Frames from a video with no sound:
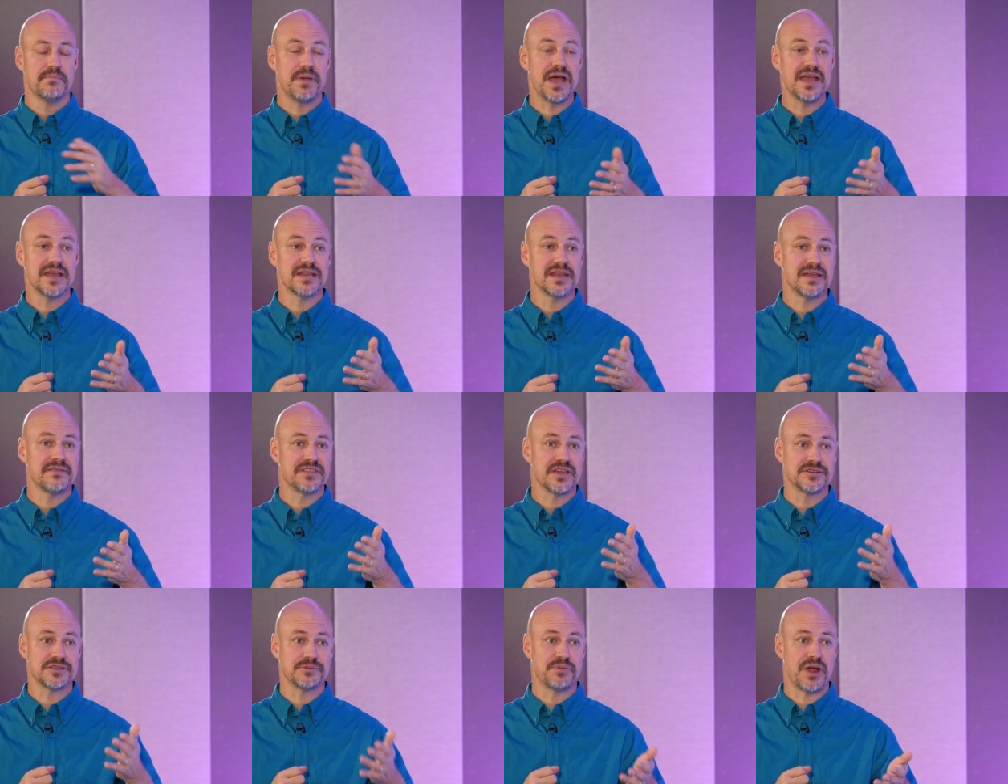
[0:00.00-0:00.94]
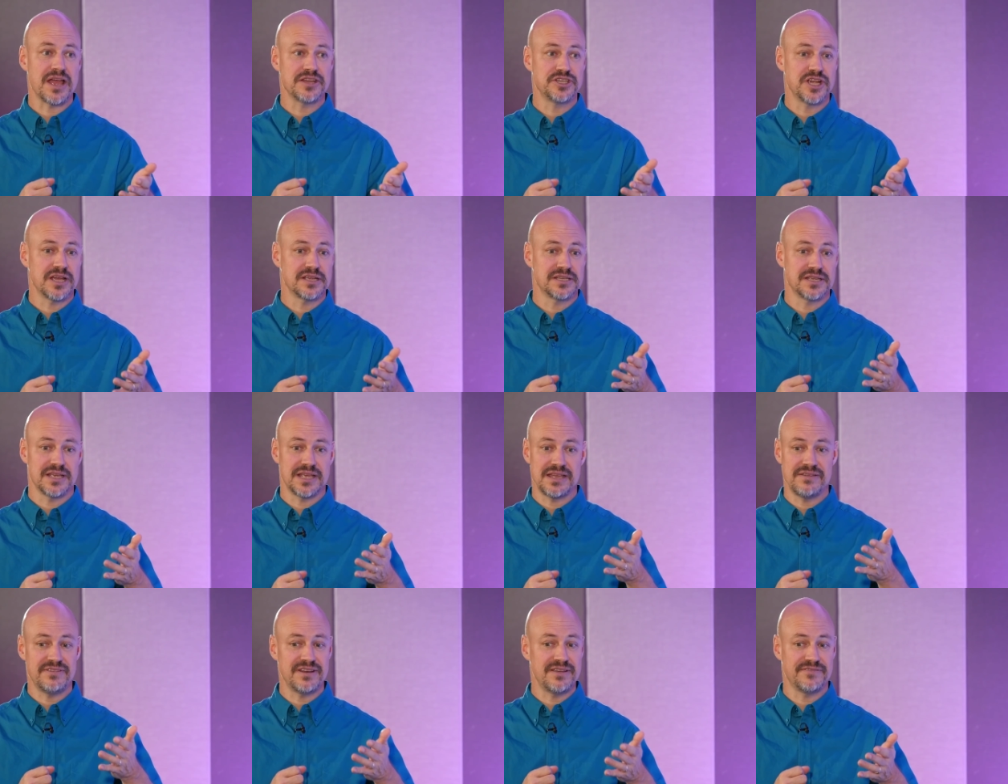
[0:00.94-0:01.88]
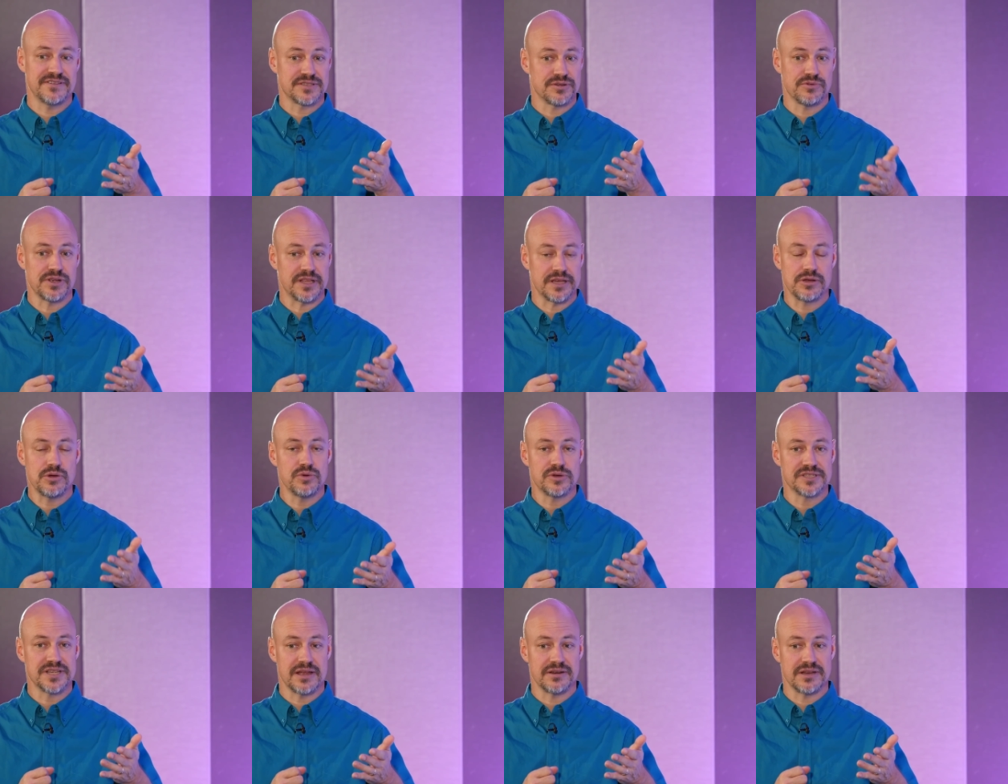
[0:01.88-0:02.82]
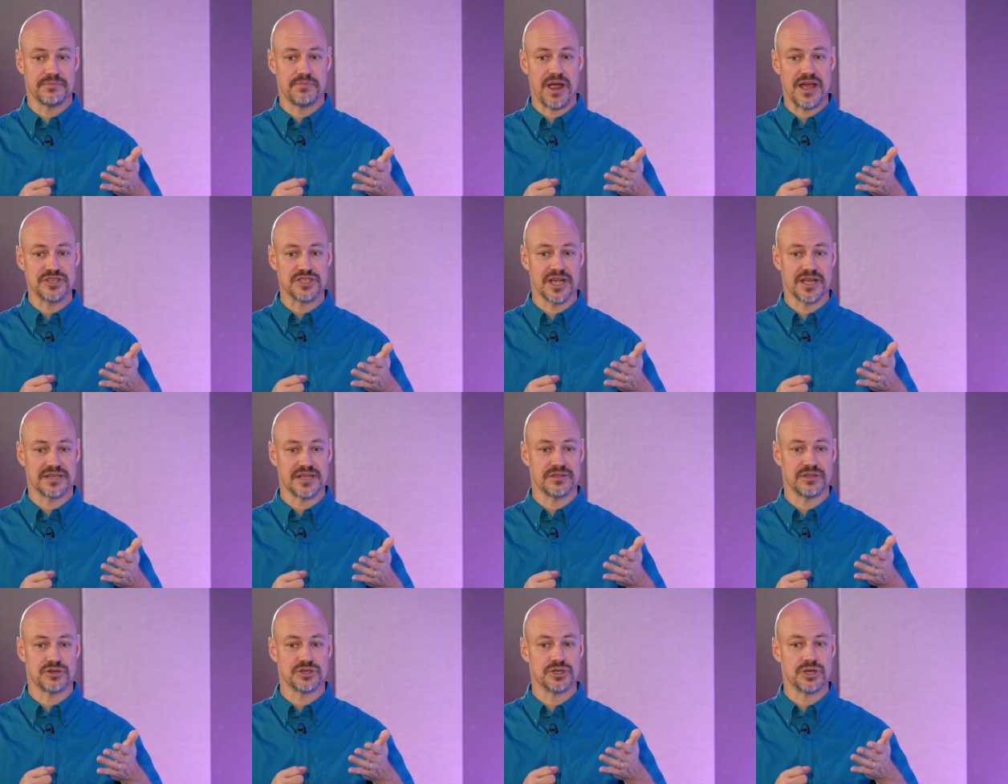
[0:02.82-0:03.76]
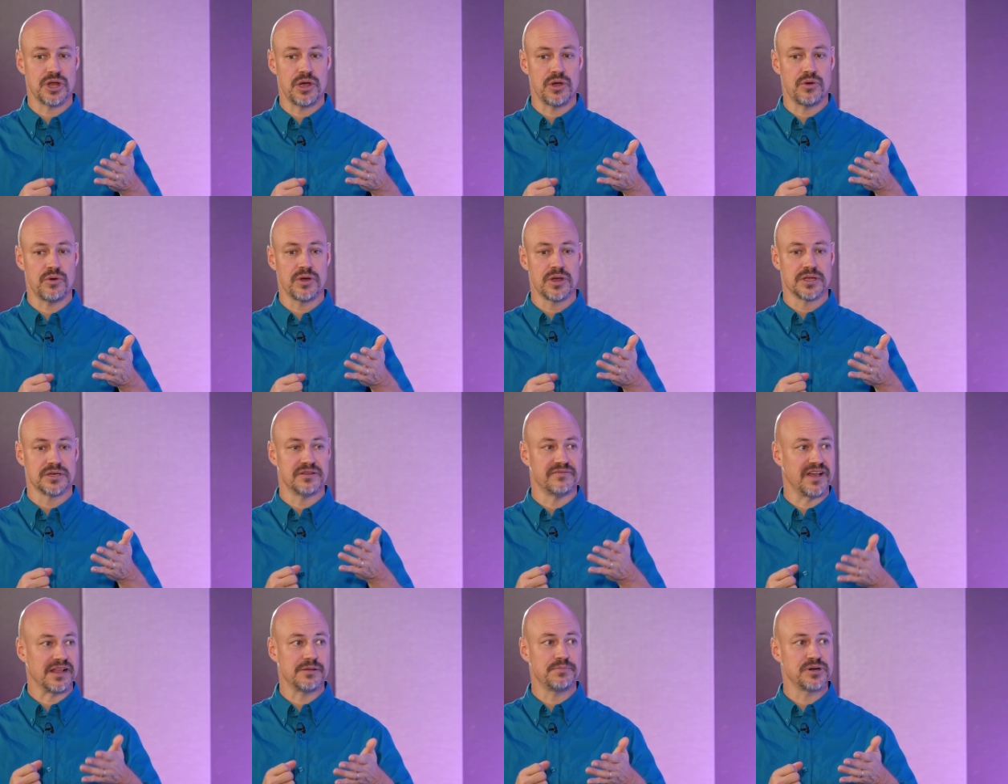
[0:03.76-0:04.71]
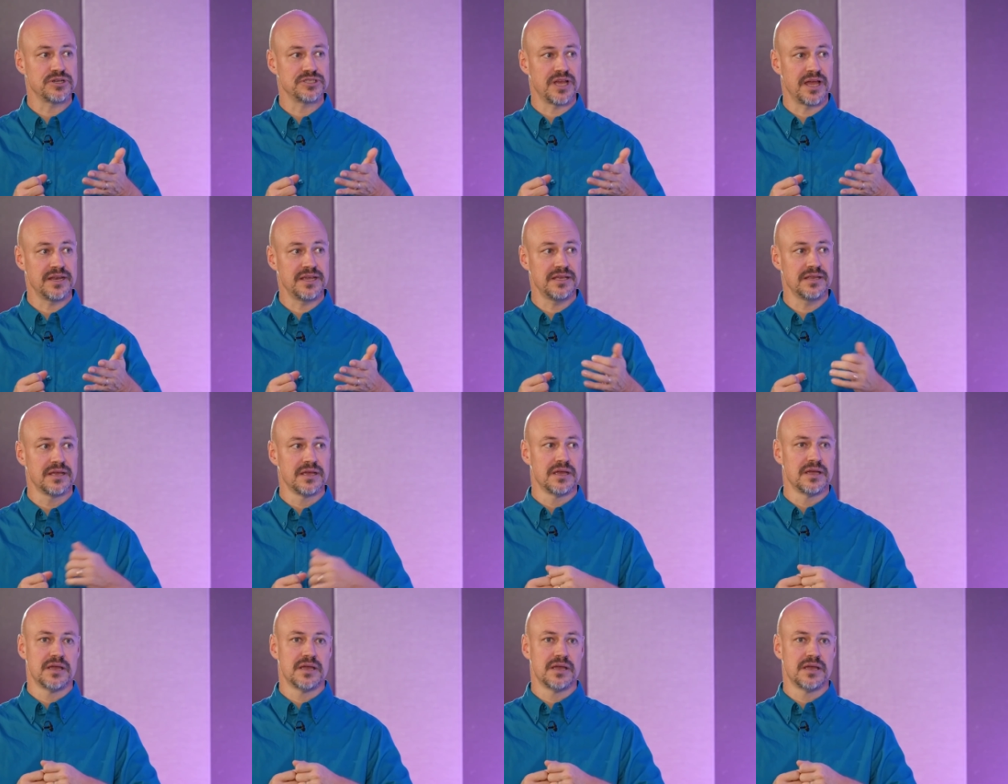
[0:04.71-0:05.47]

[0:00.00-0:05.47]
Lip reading: But if there's a project, even if it's a really cool sounding project and there's no developers on it,